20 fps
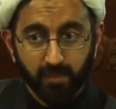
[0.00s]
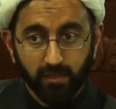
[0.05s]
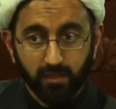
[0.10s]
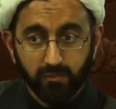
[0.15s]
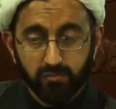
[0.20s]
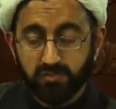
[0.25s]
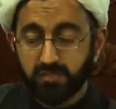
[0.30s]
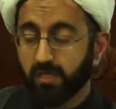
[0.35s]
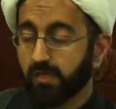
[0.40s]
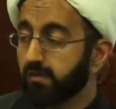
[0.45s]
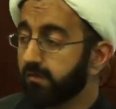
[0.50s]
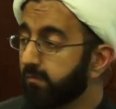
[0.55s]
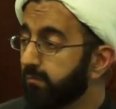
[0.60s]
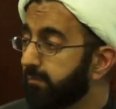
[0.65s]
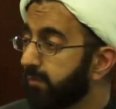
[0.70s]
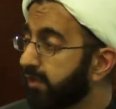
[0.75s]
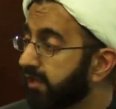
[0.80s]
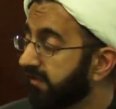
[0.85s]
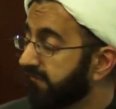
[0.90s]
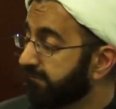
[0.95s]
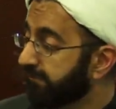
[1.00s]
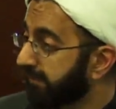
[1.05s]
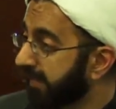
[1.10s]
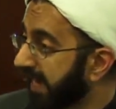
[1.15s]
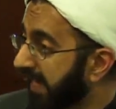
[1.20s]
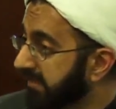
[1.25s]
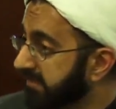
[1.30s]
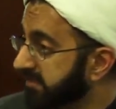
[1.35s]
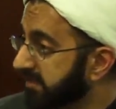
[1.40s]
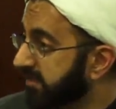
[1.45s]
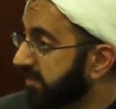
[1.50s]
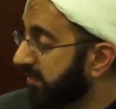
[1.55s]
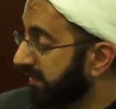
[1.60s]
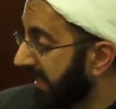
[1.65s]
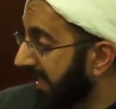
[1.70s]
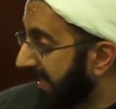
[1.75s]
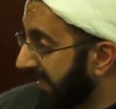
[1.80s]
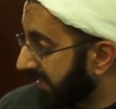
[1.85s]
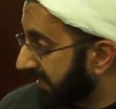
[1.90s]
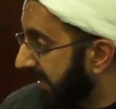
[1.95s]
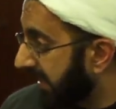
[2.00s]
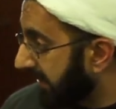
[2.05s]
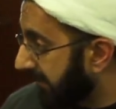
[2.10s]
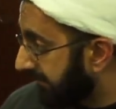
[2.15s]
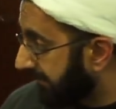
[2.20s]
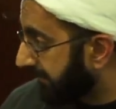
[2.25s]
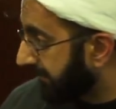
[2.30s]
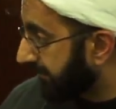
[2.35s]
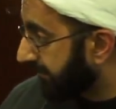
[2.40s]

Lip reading: It was not a book of practical ahkam.